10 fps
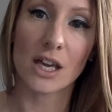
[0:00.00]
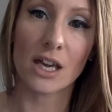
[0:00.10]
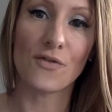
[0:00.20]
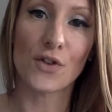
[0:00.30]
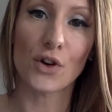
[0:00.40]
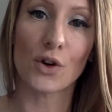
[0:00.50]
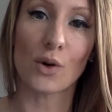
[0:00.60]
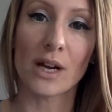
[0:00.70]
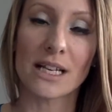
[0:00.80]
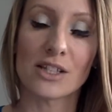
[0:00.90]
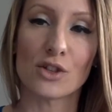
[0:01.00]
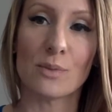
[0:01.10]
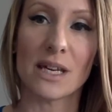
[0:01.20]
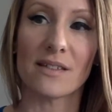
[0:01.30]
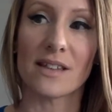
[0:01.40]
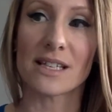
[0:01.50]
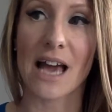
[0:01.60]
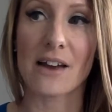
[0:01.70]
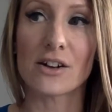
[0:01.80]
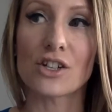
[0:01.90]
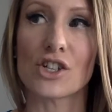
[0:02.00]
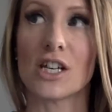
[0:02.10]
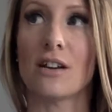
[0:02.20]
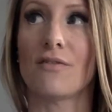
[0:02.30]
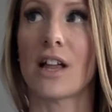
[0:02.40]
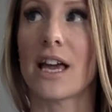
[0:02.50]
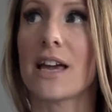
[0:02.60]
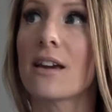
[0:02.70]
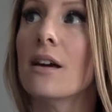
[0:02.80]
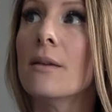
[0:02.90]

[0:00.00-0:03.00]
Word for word: if you're going to be in this energy of like,